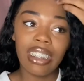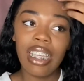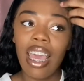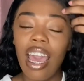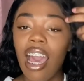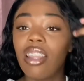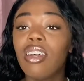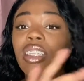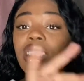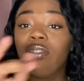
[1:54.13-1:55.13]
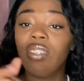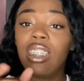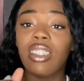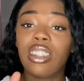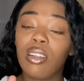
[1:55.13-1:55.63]
although this video is
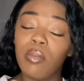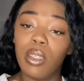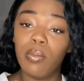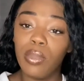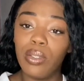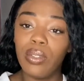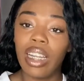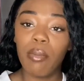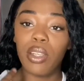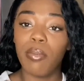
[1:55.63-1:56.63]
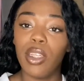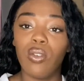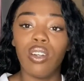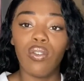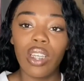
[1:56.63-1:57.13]
going to be mute and I'm going to be doing a
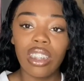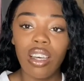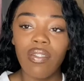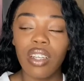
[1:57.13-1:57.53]
voiceover,